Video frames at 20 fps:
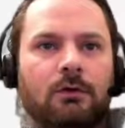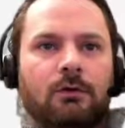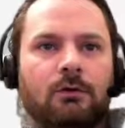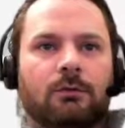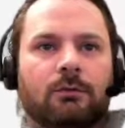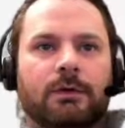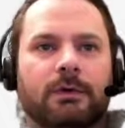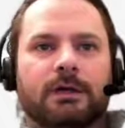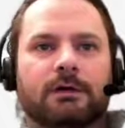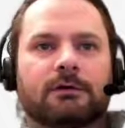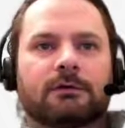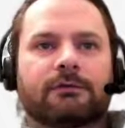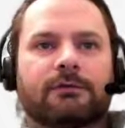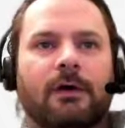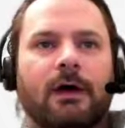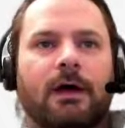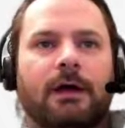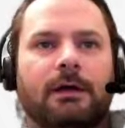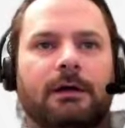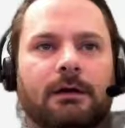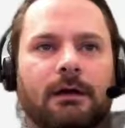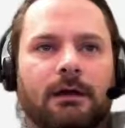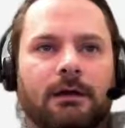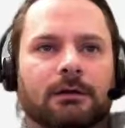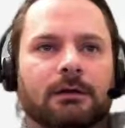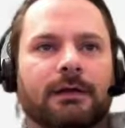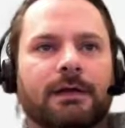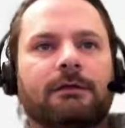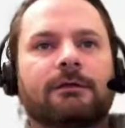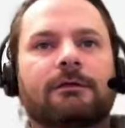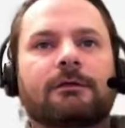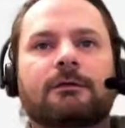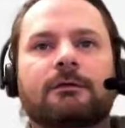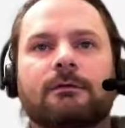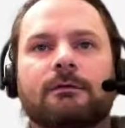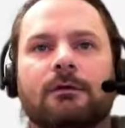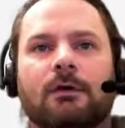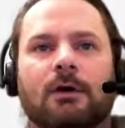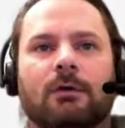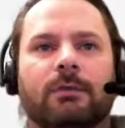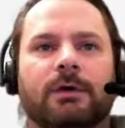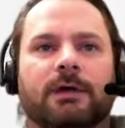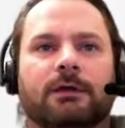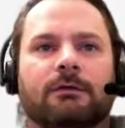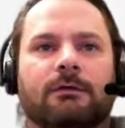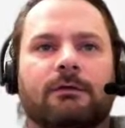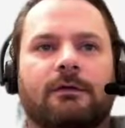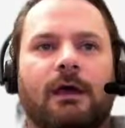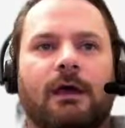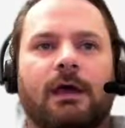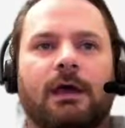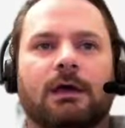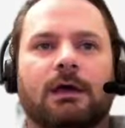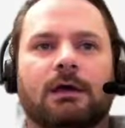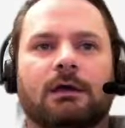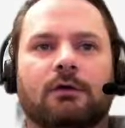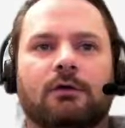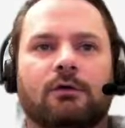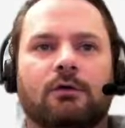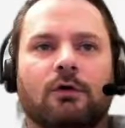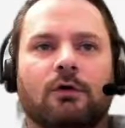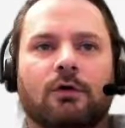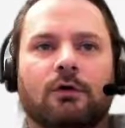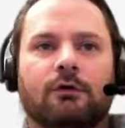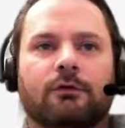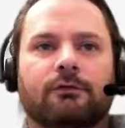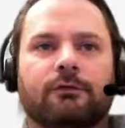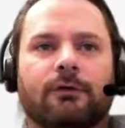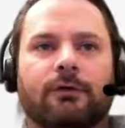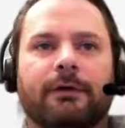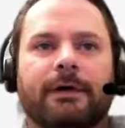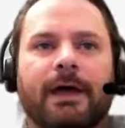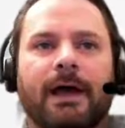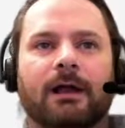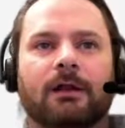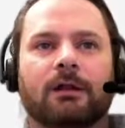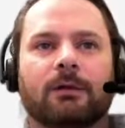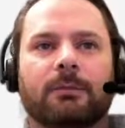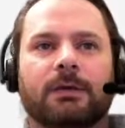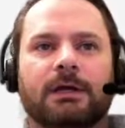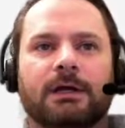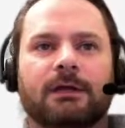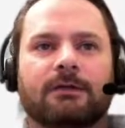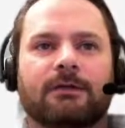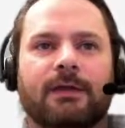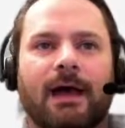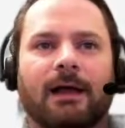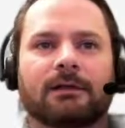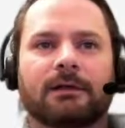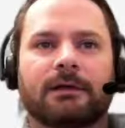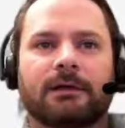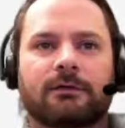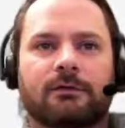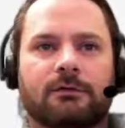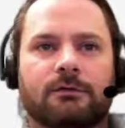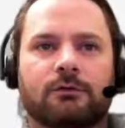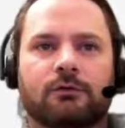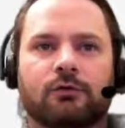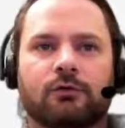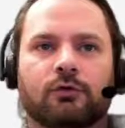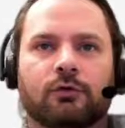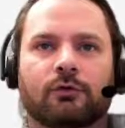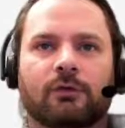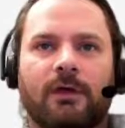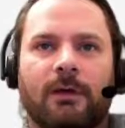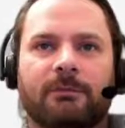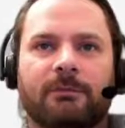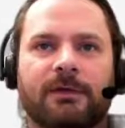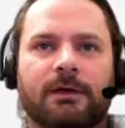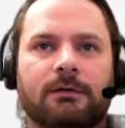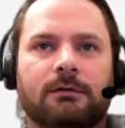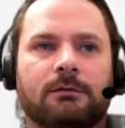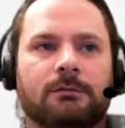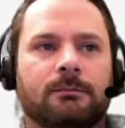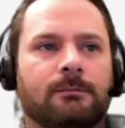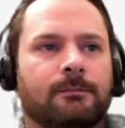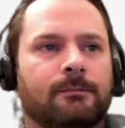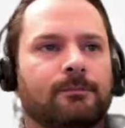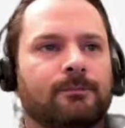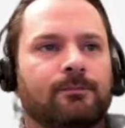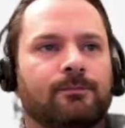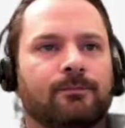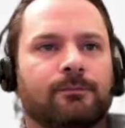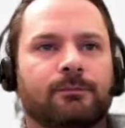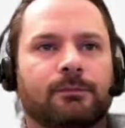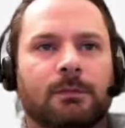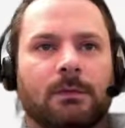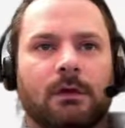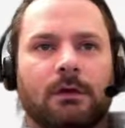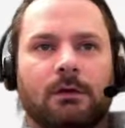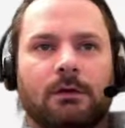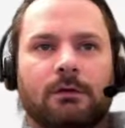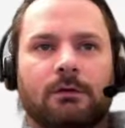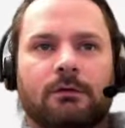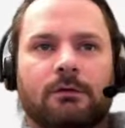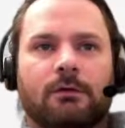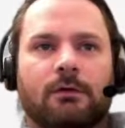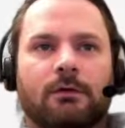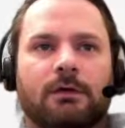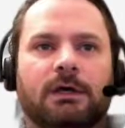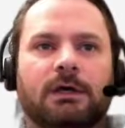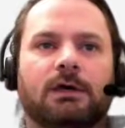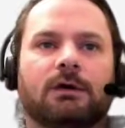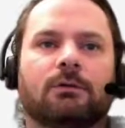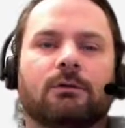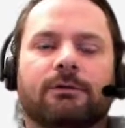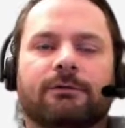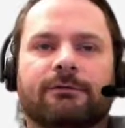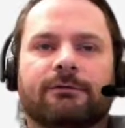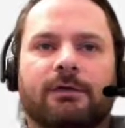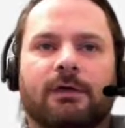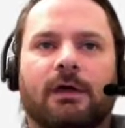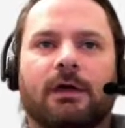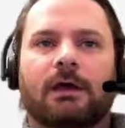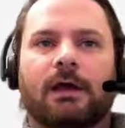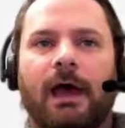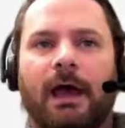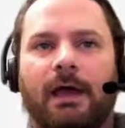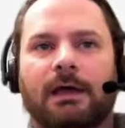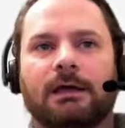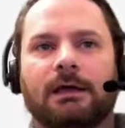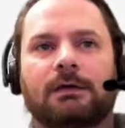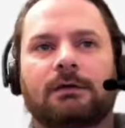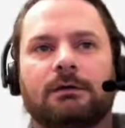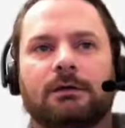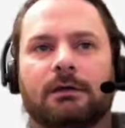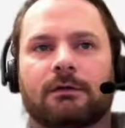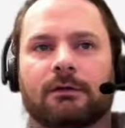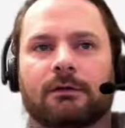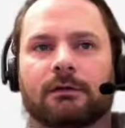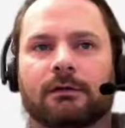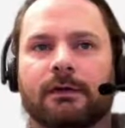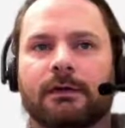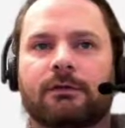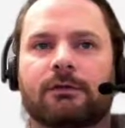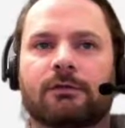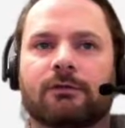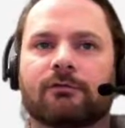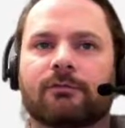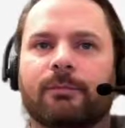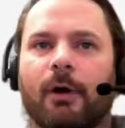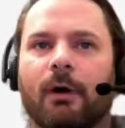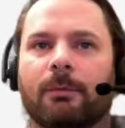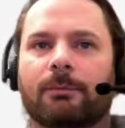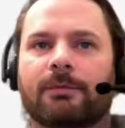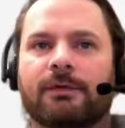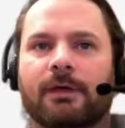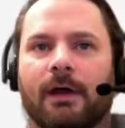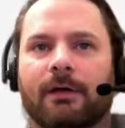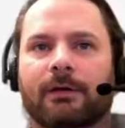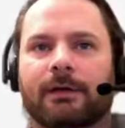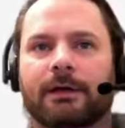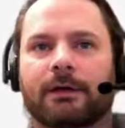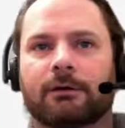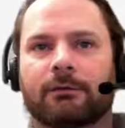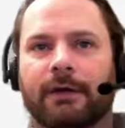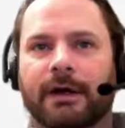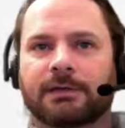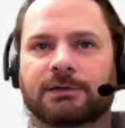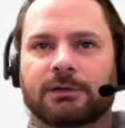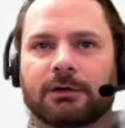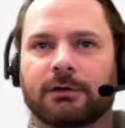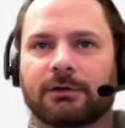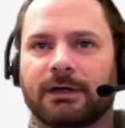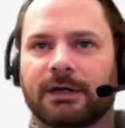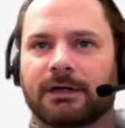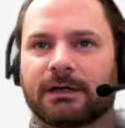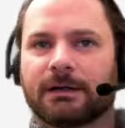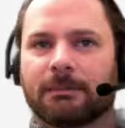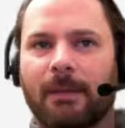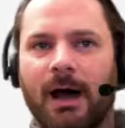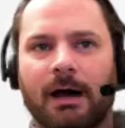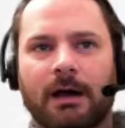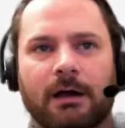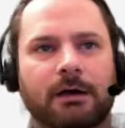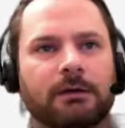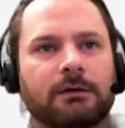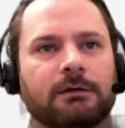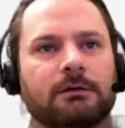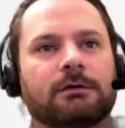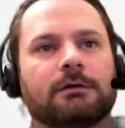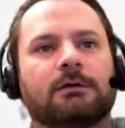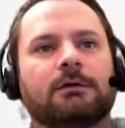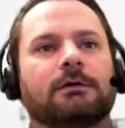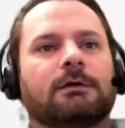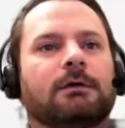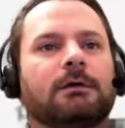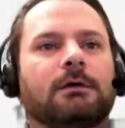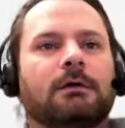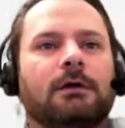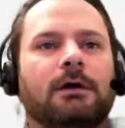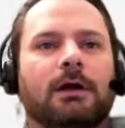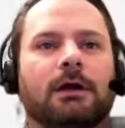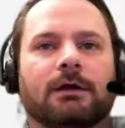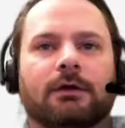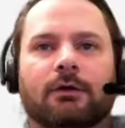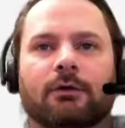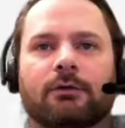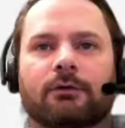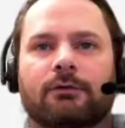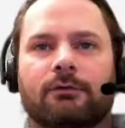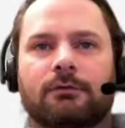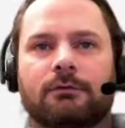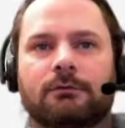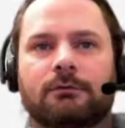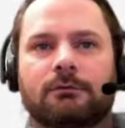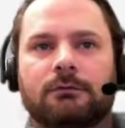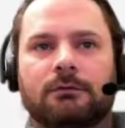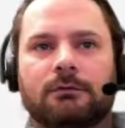We can define a list, and we can say, for an element in that list, do something. So here we've said A is a list of Bob, Sally, Horatio, Dean, and Mark. And it goes through.